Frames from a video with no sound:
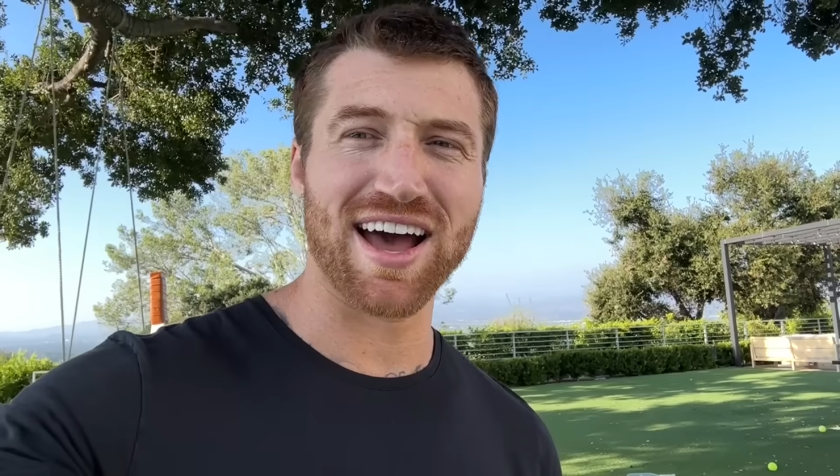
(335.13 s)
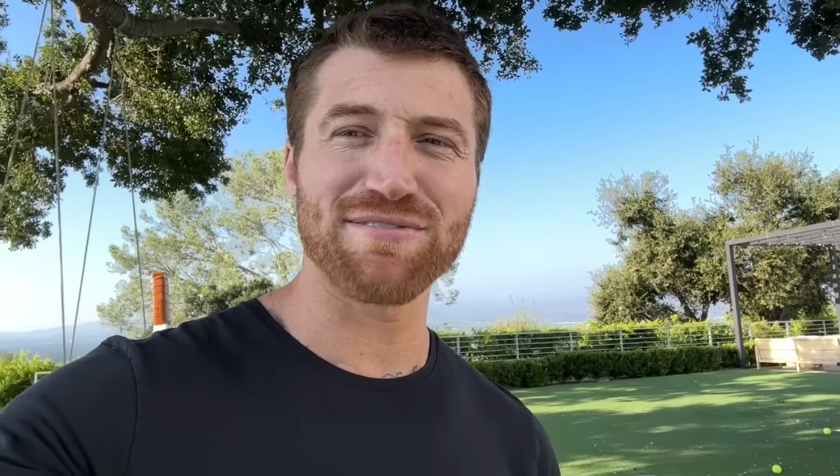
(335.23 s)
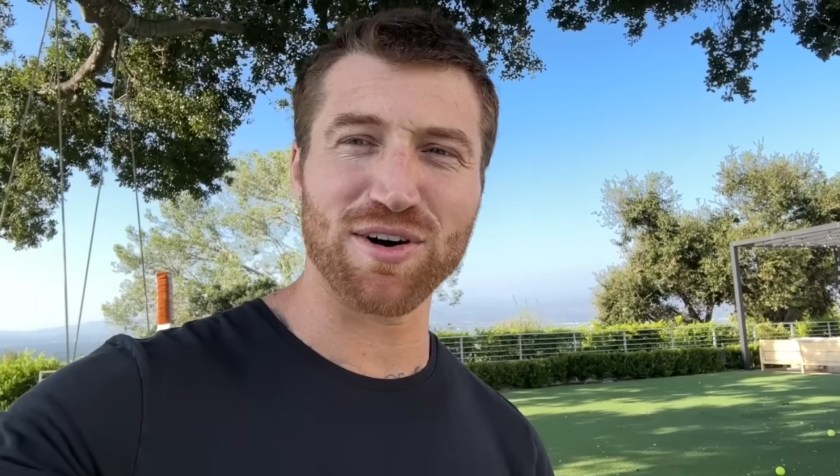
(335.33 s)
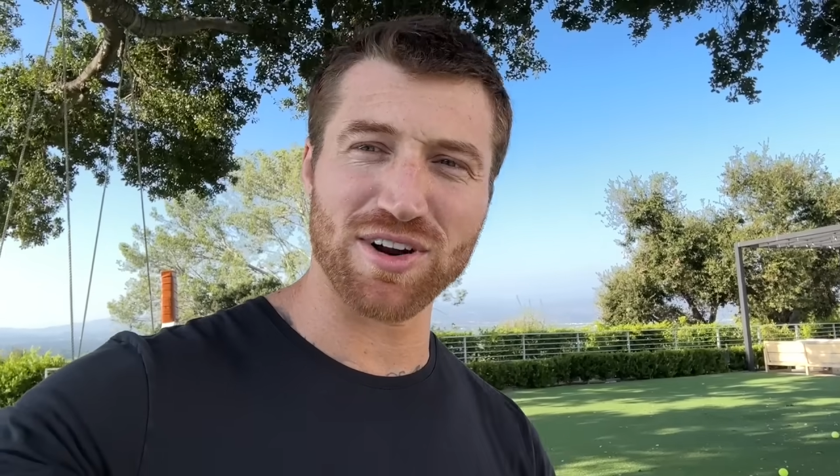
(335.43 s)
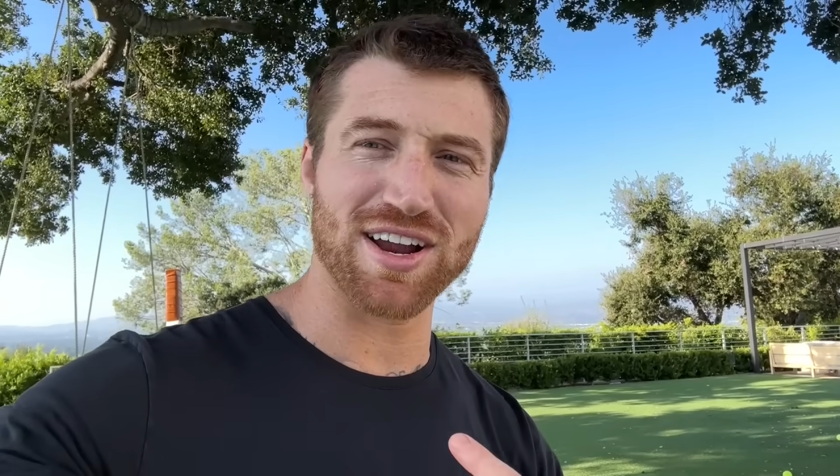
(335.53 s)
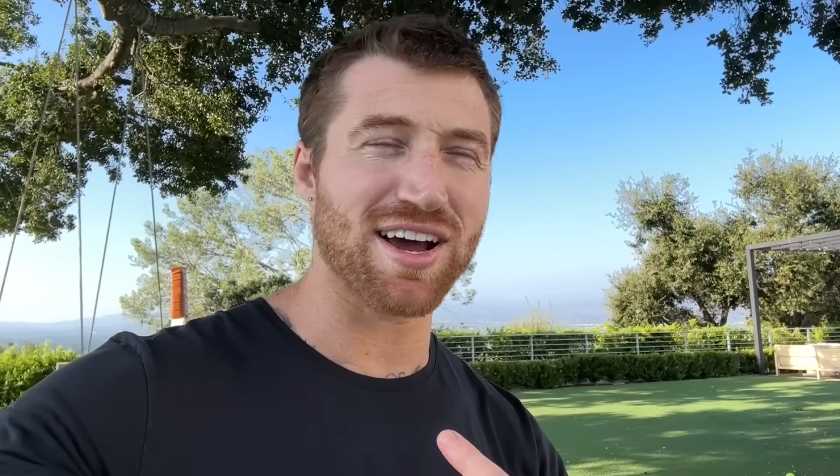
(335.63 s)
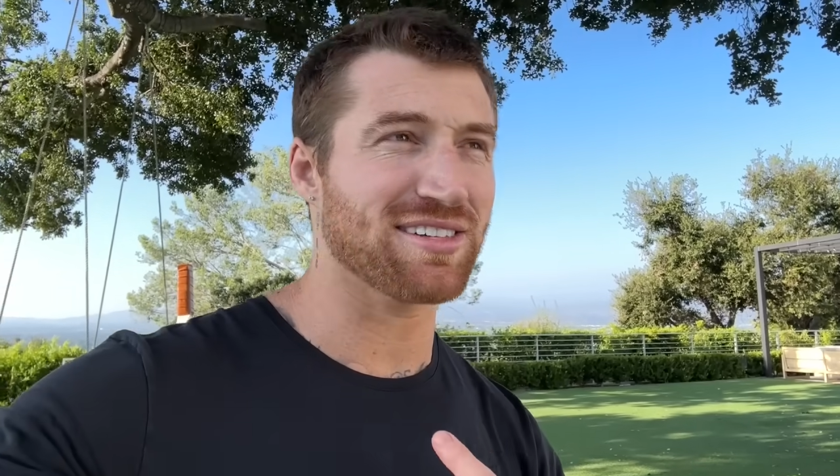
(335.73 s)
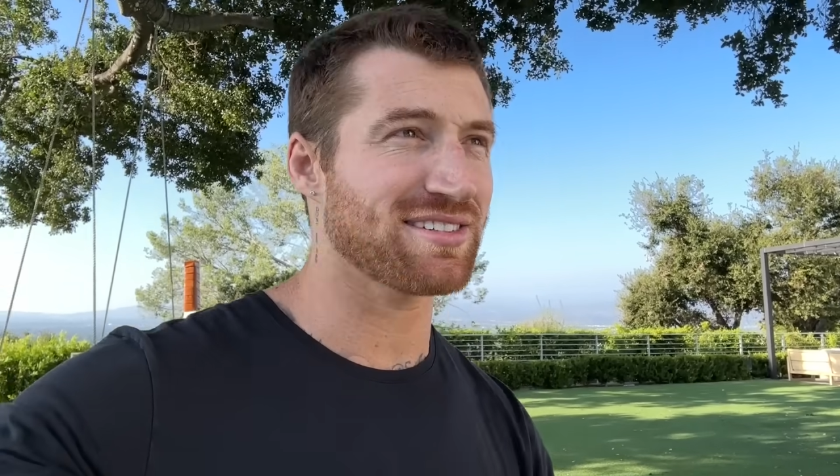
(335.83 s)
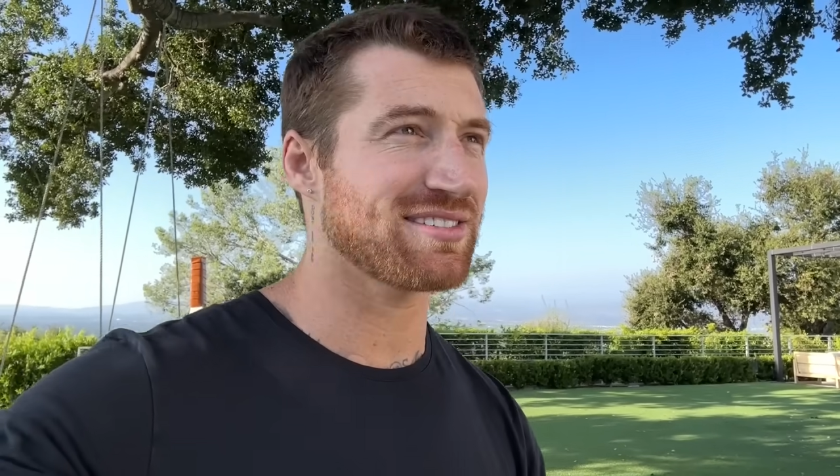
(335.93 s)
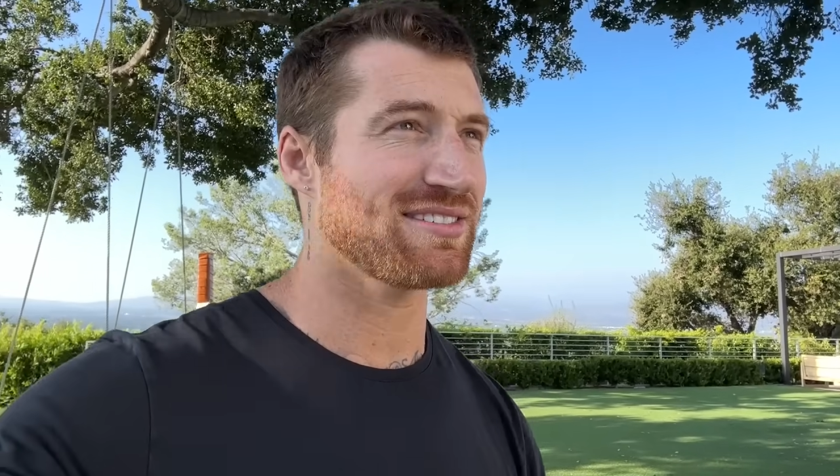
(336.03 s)
I vote on
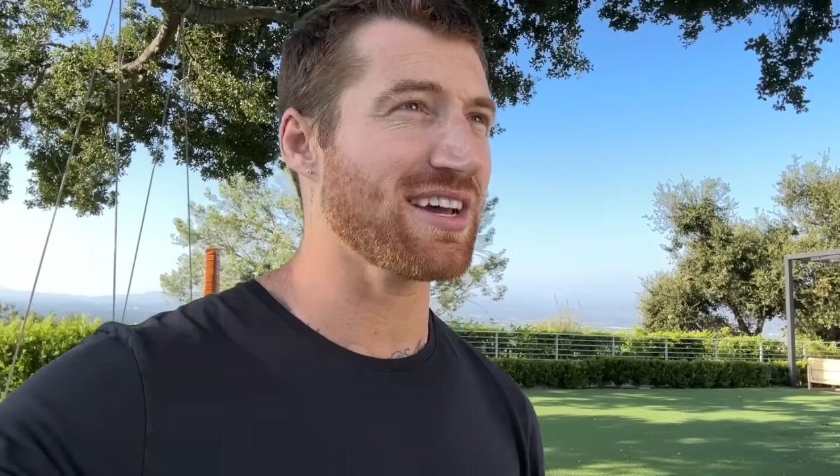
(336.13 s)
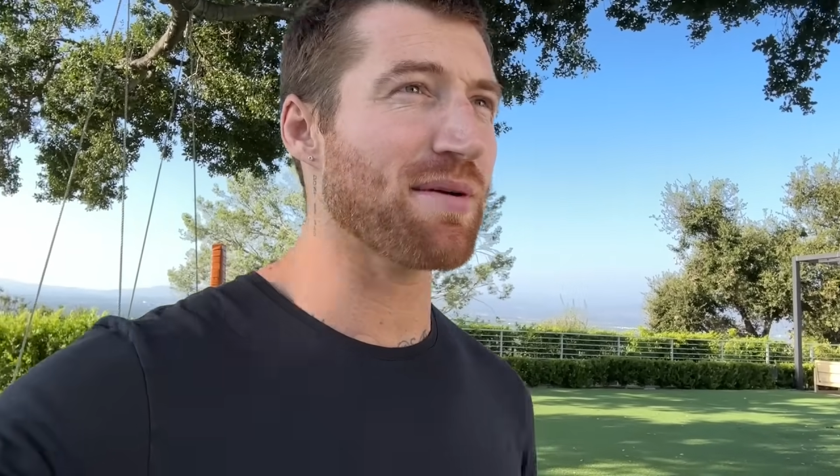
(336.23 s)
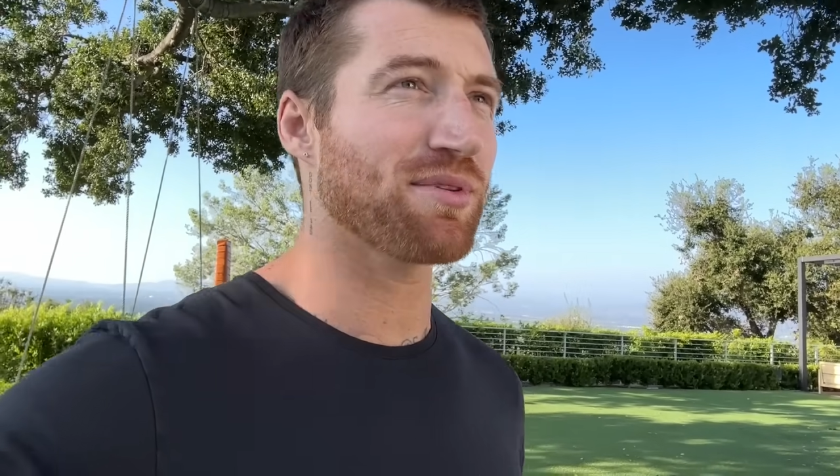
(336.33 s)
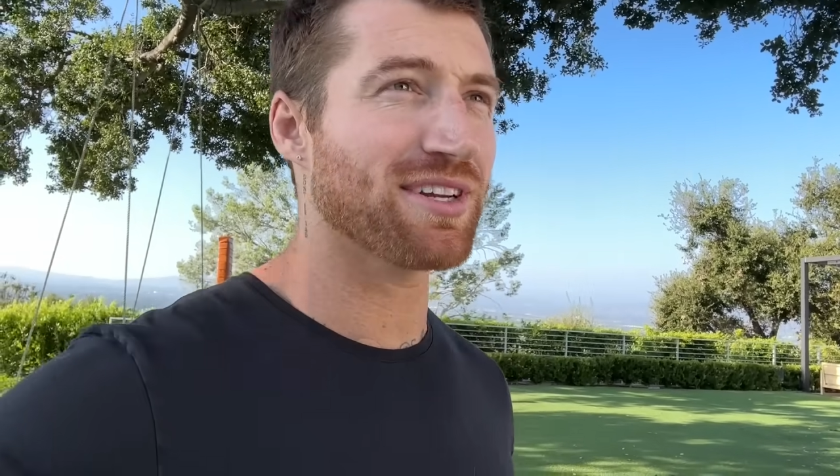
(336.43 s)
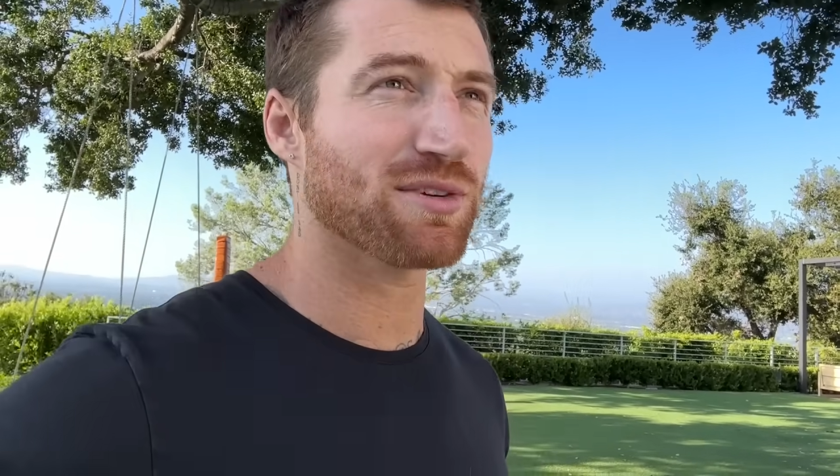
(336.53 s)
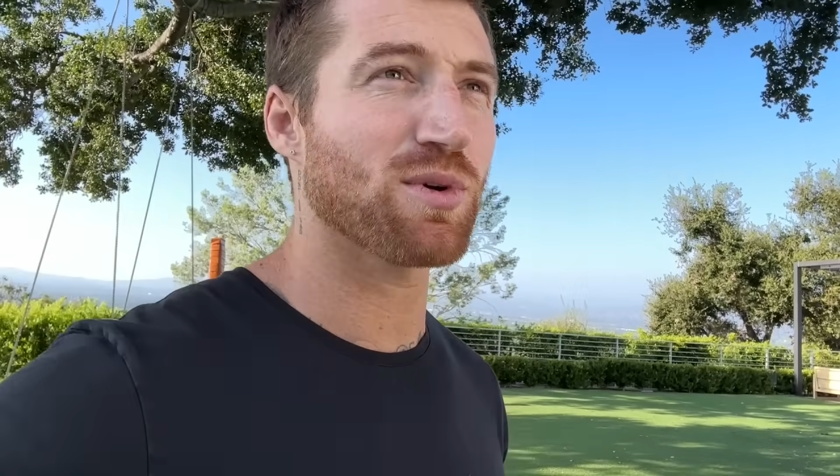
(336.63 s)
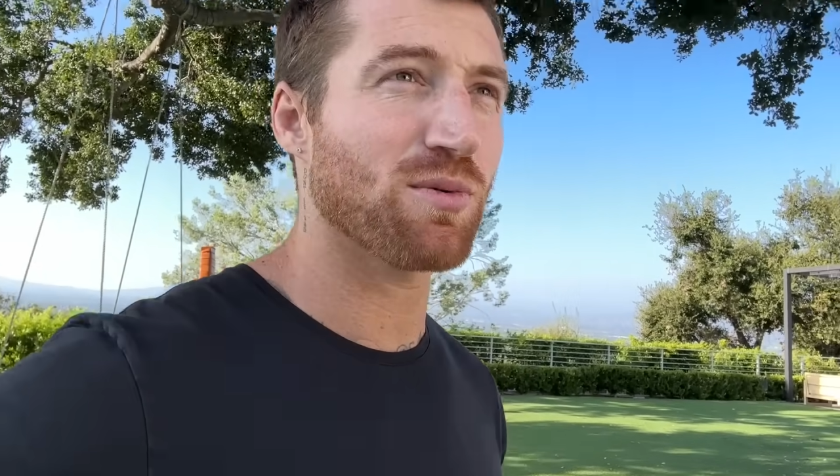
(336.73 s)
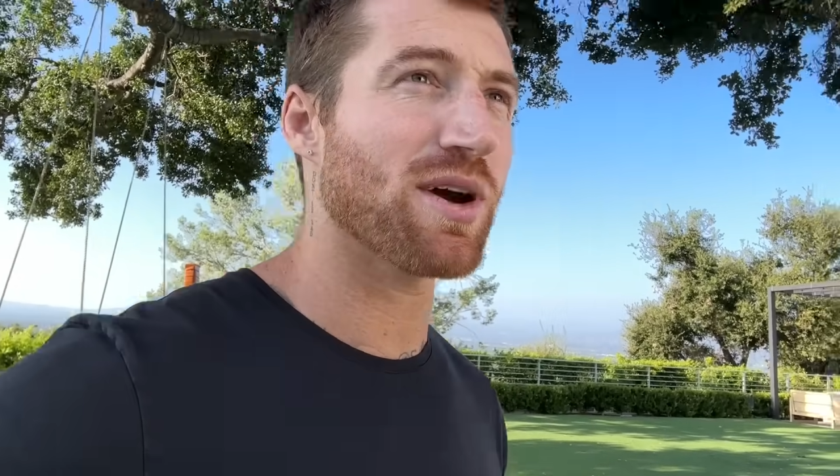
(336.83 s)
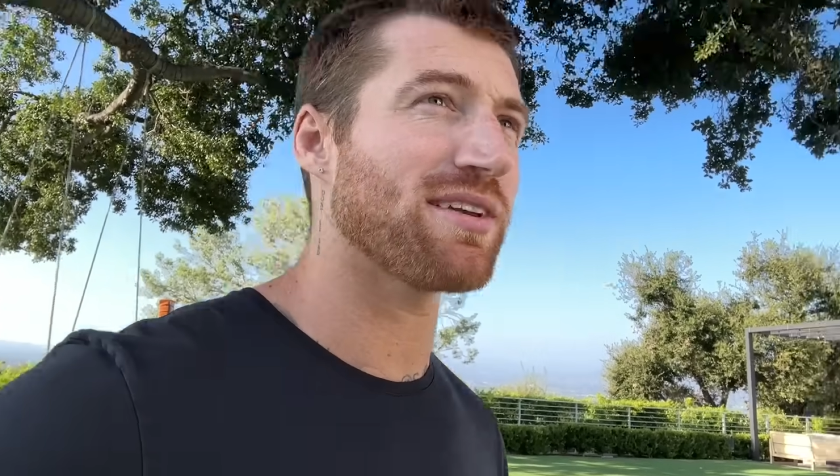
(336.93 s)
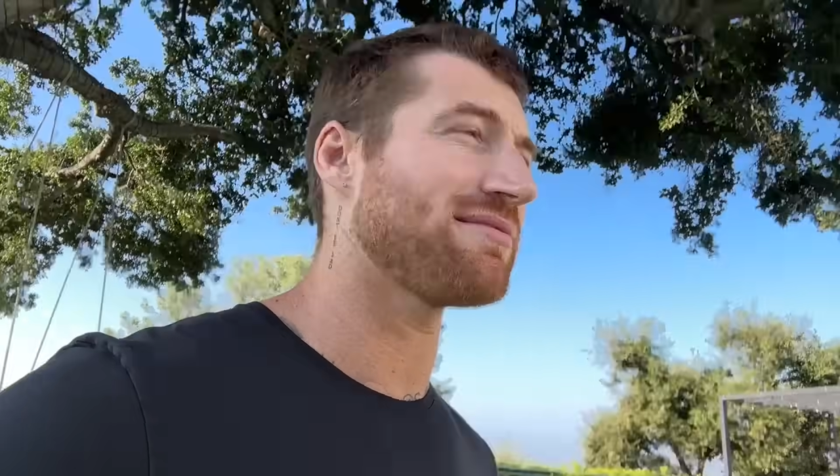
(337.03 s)
us. I predict we win.